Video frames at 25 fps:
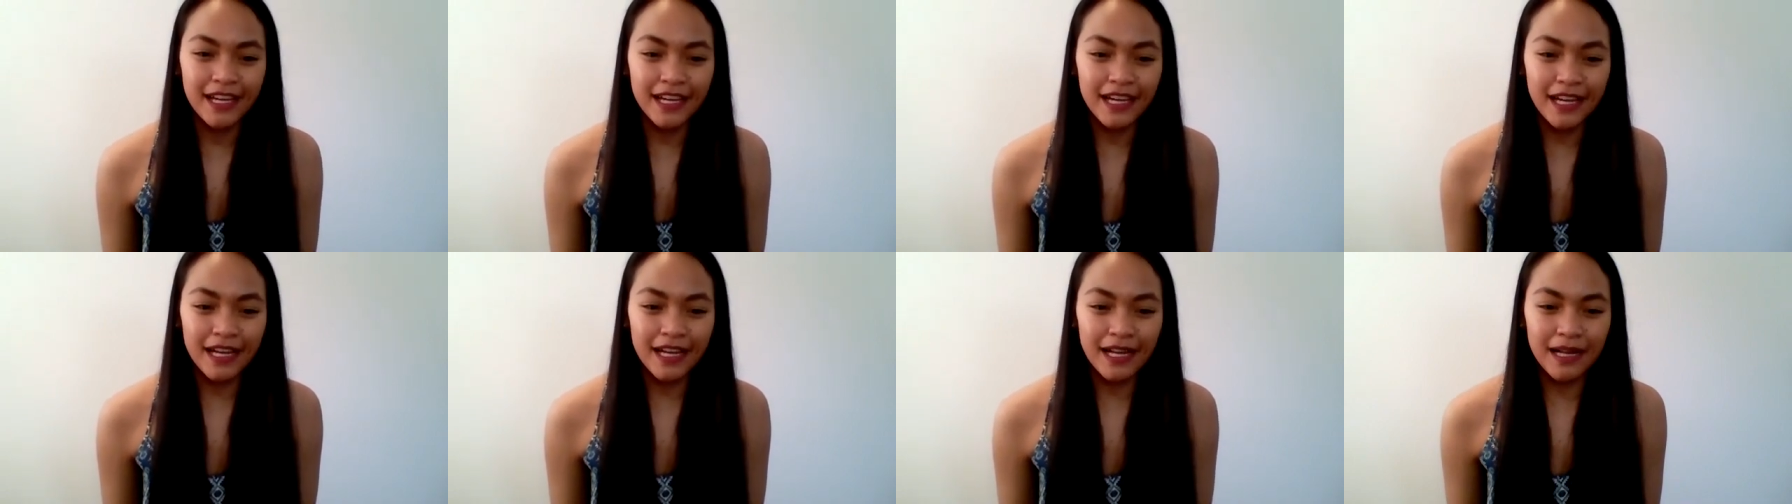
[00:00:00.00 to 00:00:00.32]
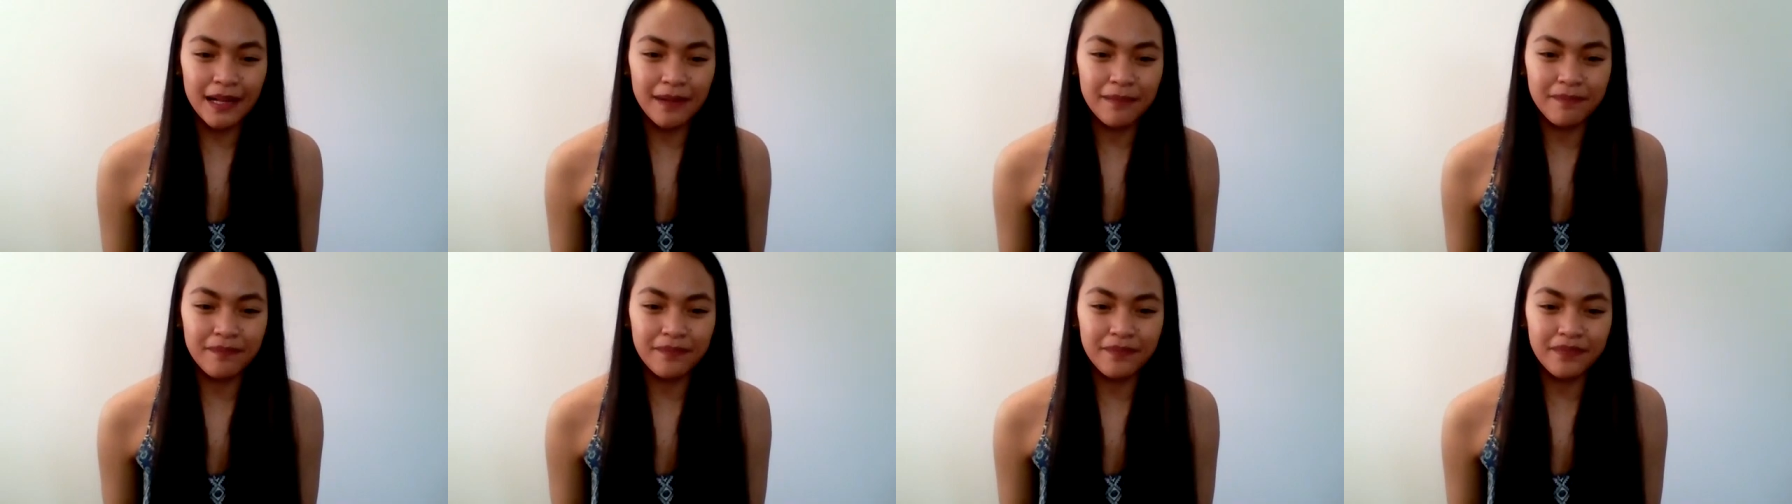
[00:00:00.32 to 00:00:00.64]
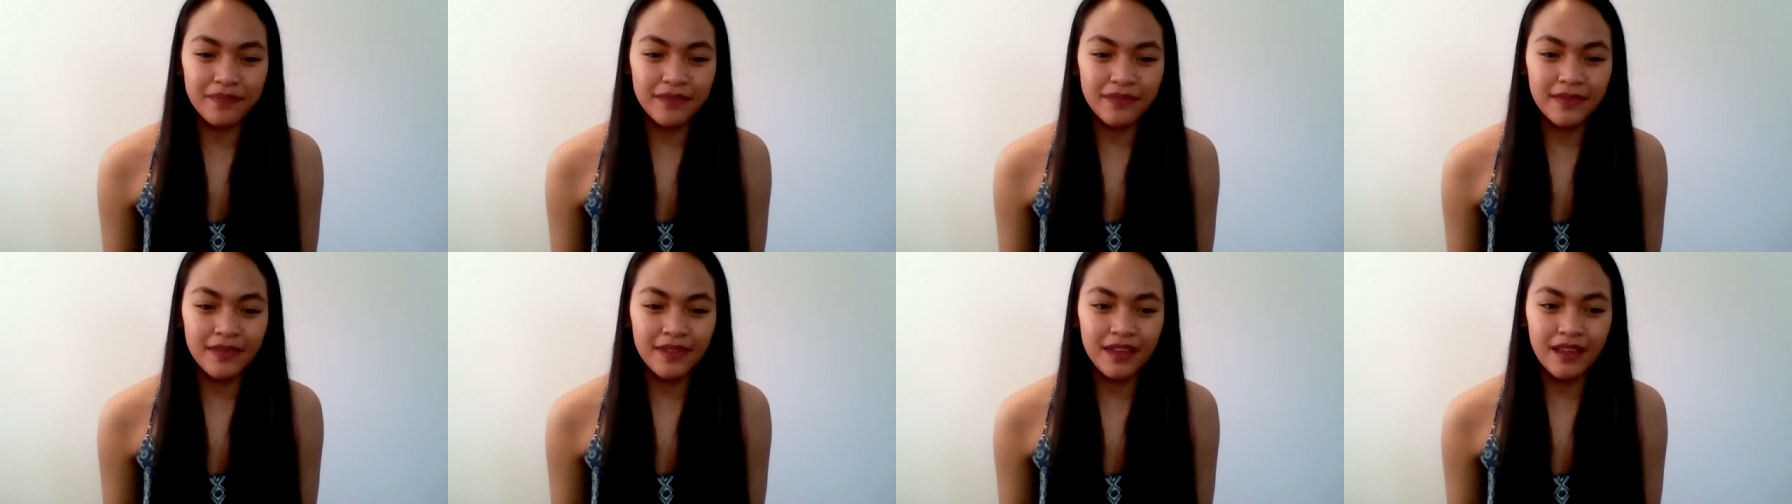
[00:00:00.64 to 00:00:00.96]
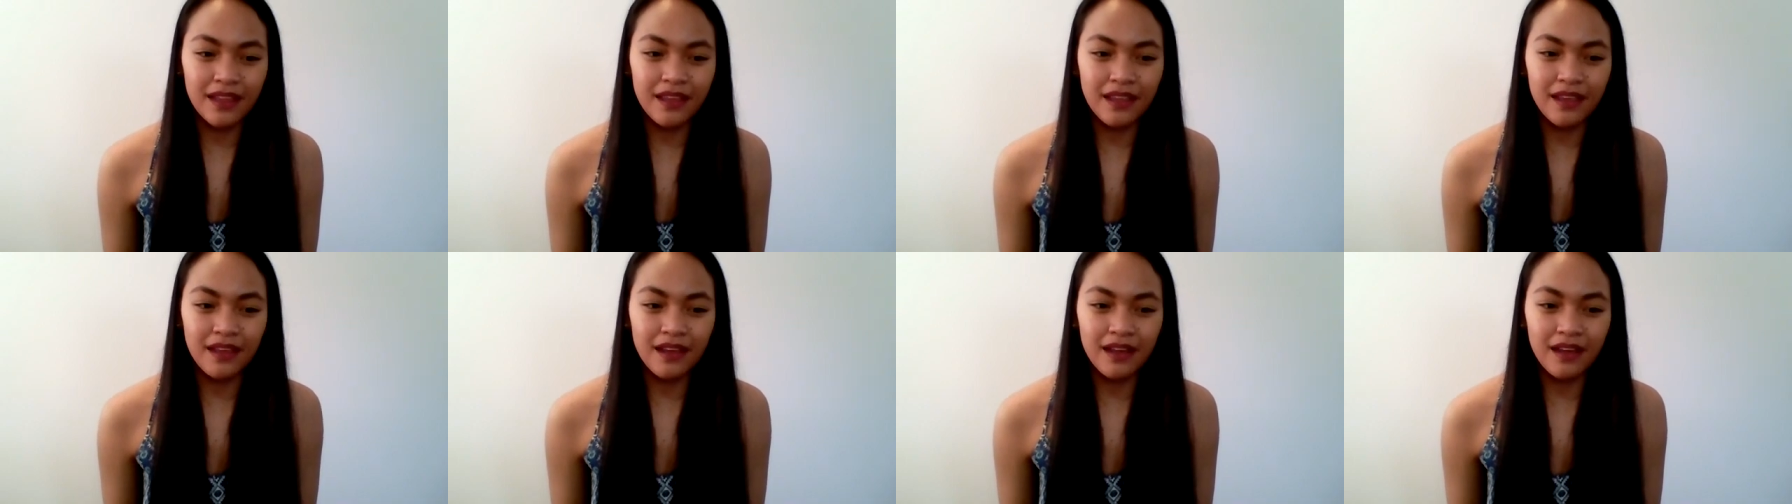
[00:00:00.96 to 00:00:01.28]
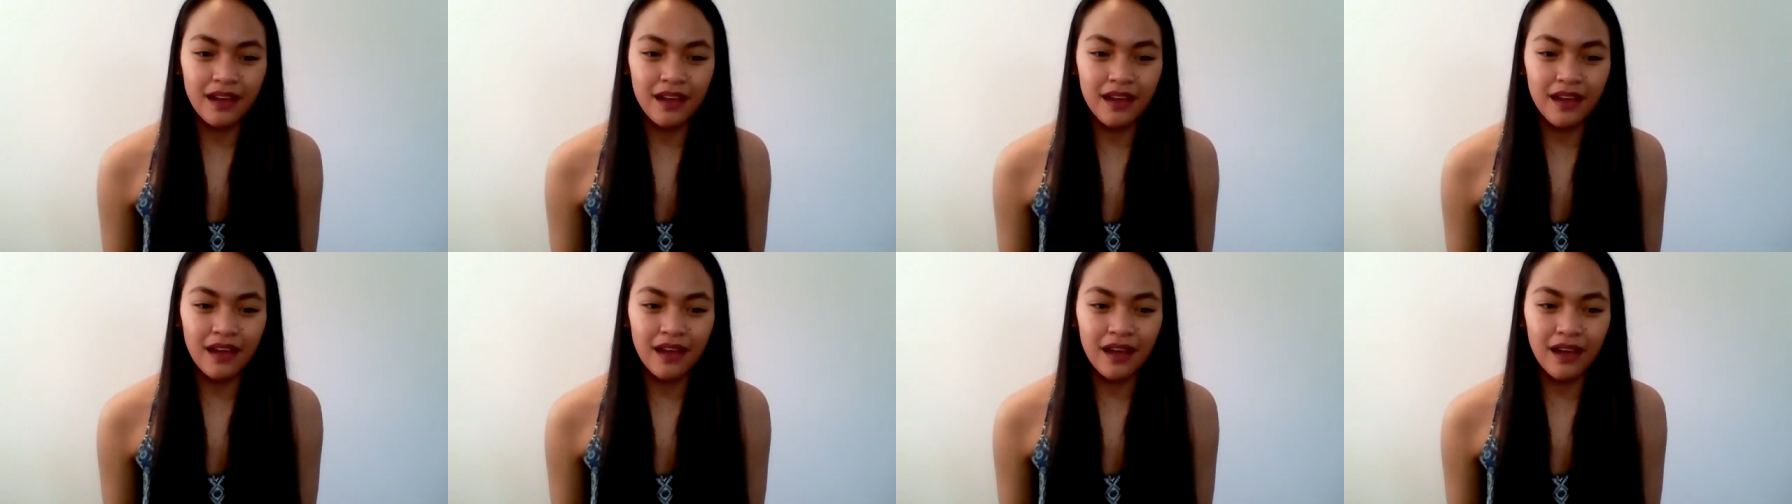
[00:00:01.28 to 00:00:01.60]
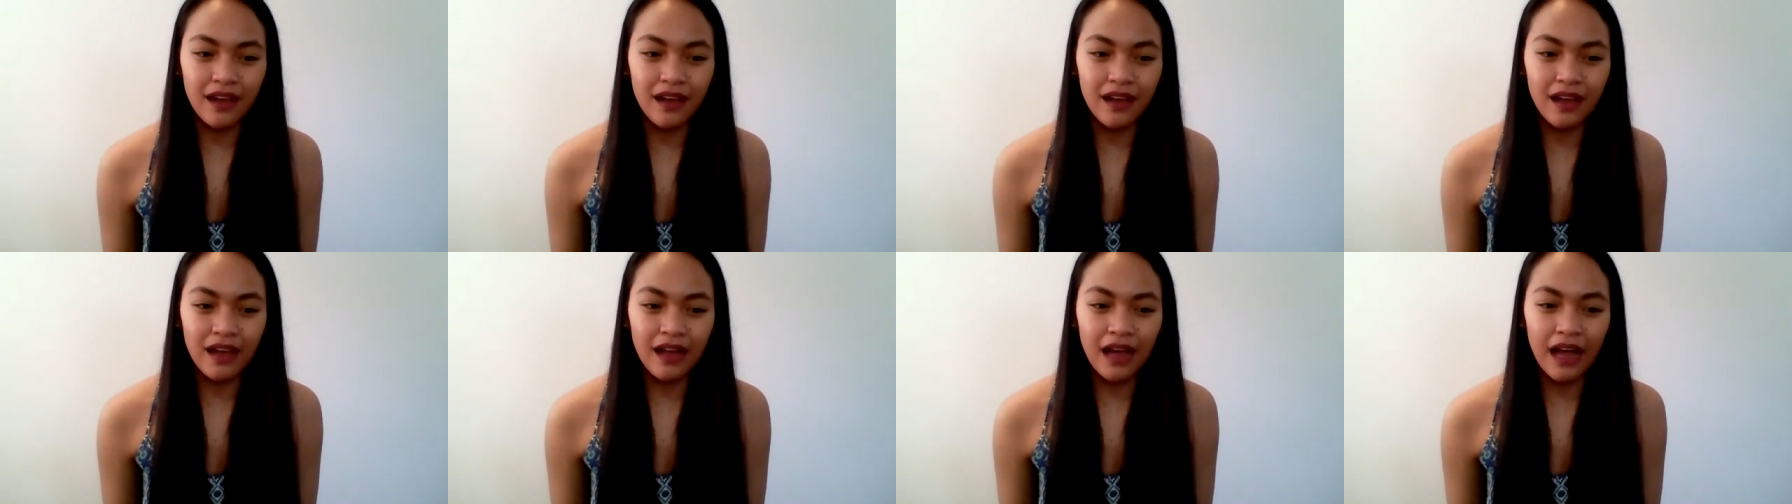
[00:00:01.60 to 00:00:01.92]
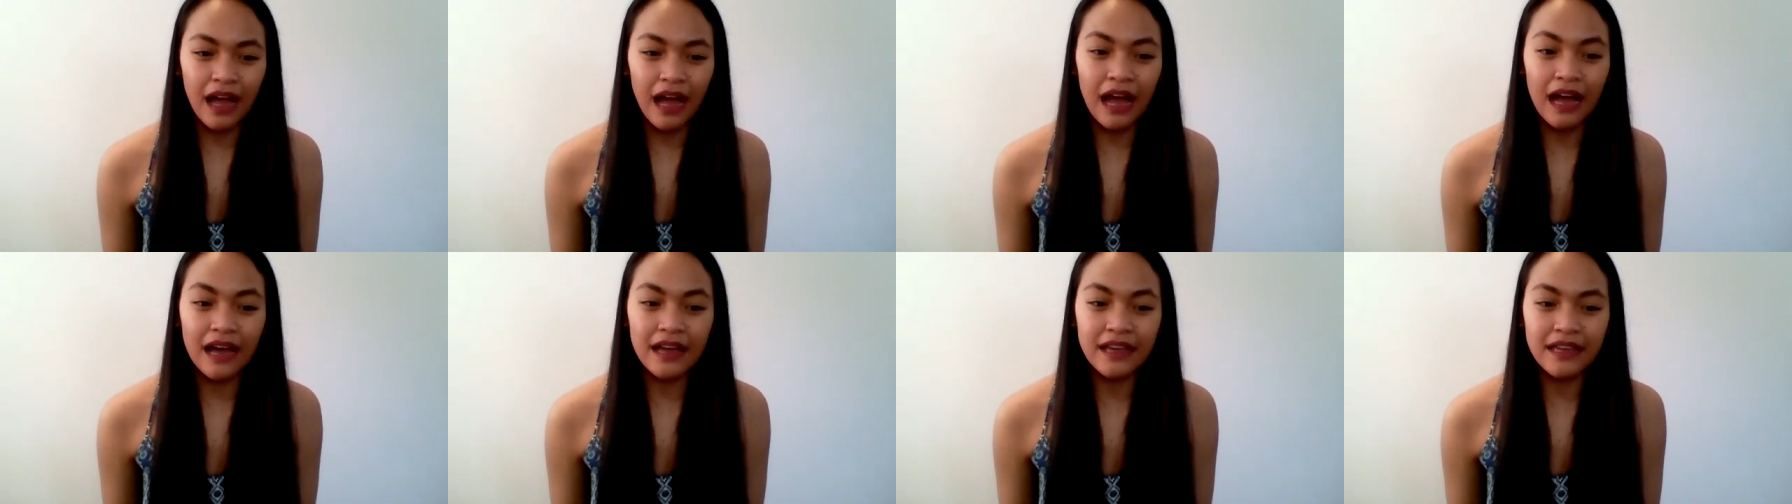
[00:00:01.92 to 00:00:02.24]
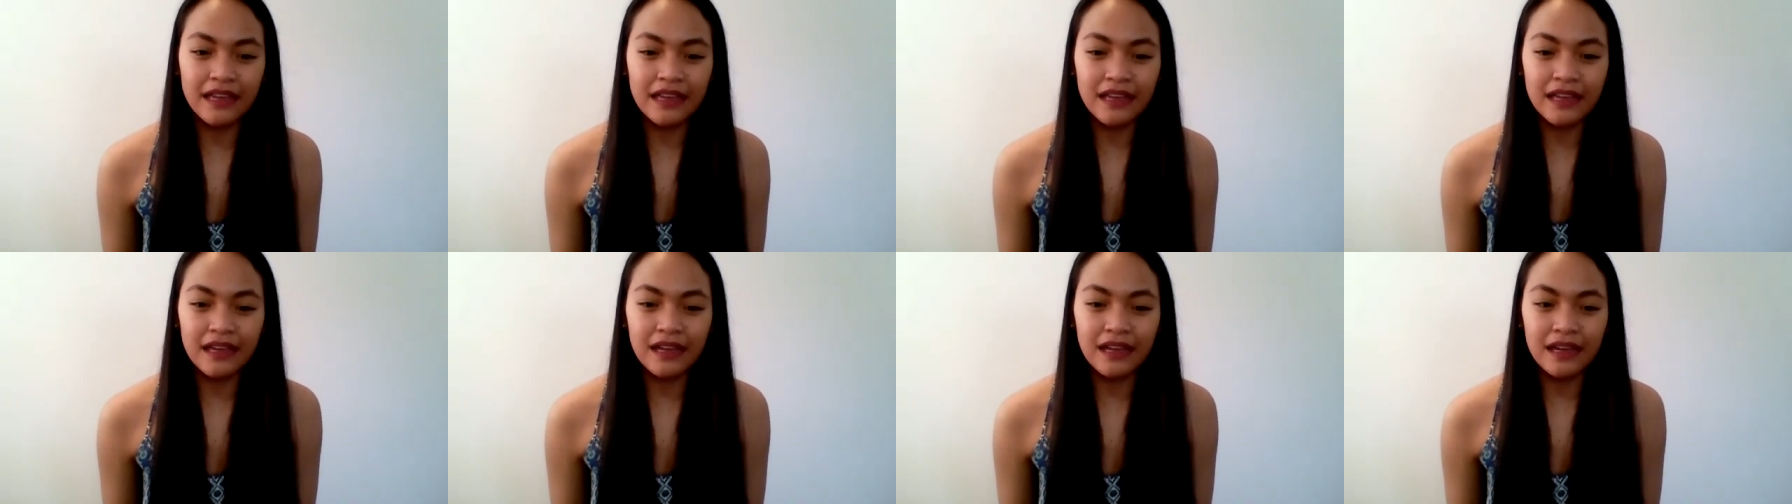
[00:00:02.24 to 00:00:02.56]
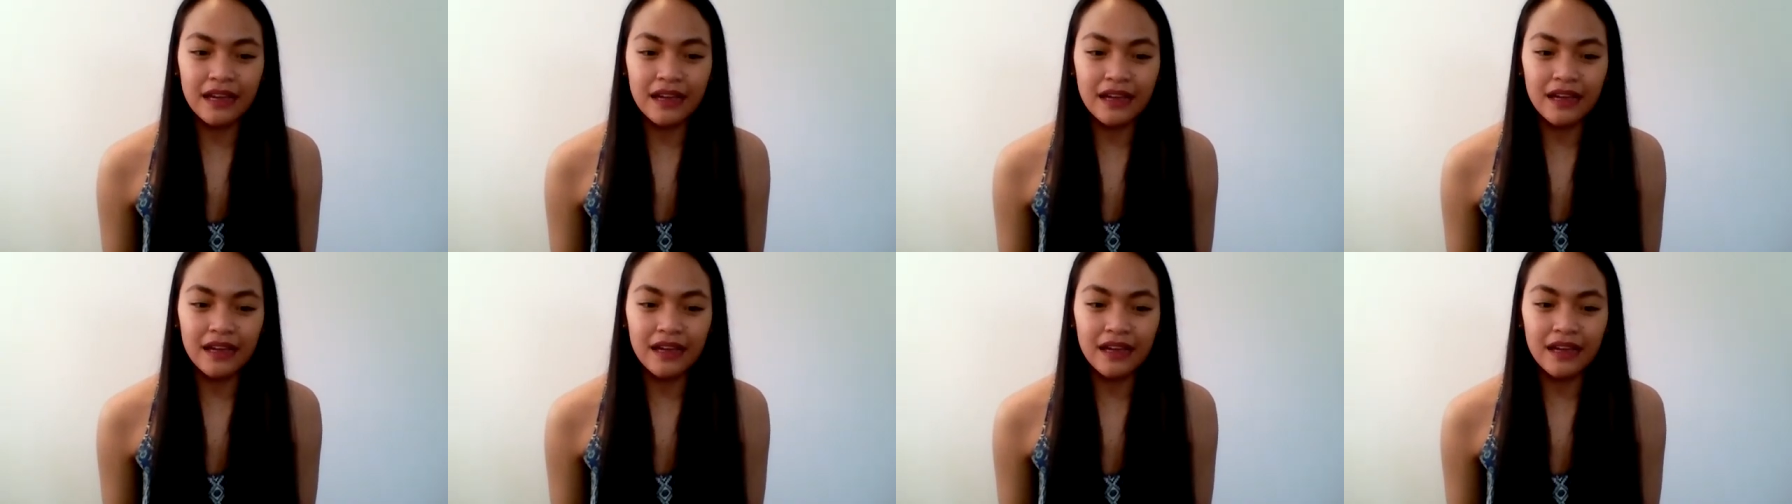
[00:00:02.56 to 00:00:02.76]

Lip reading: um, I